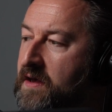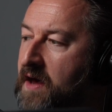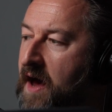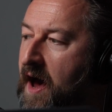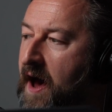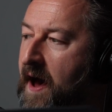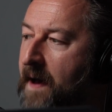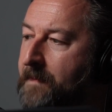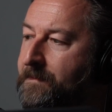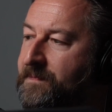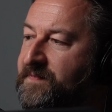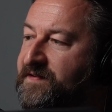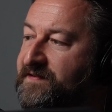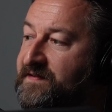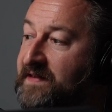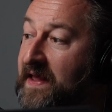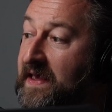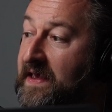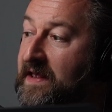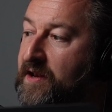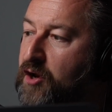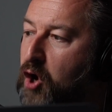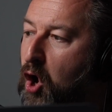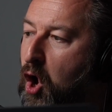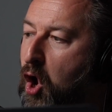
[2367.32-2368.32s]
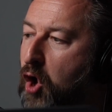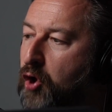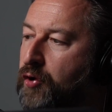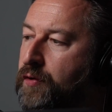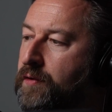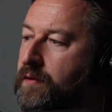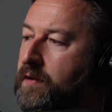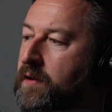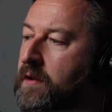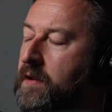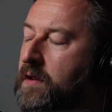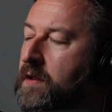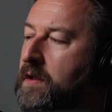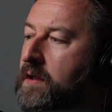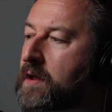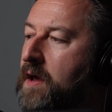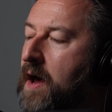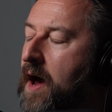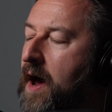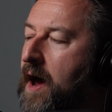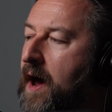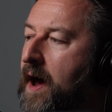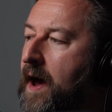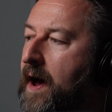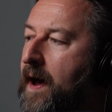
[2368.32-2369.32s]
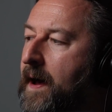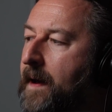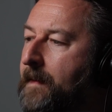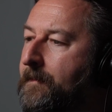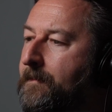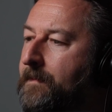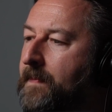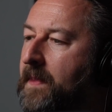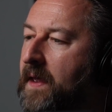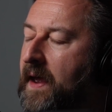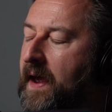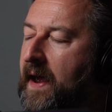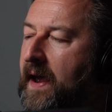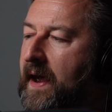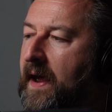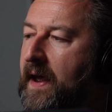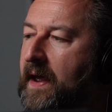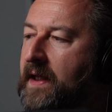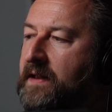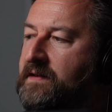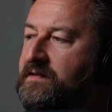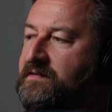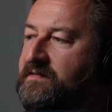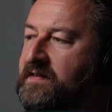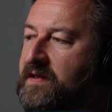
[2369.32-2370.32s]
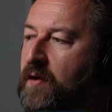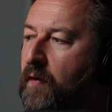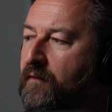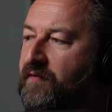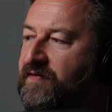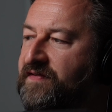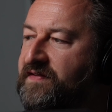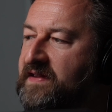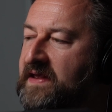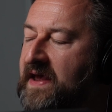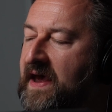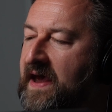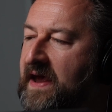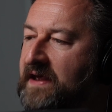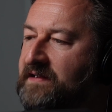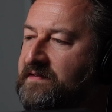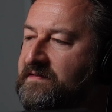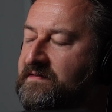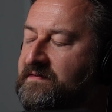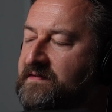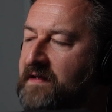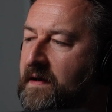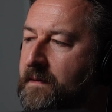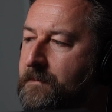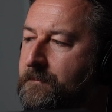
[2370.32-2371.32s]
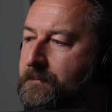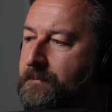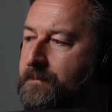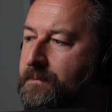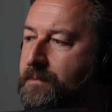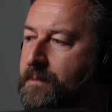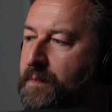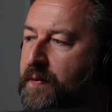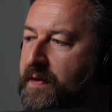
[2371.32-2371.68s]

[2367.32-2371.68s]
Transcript: of stayed on, and he obviously has some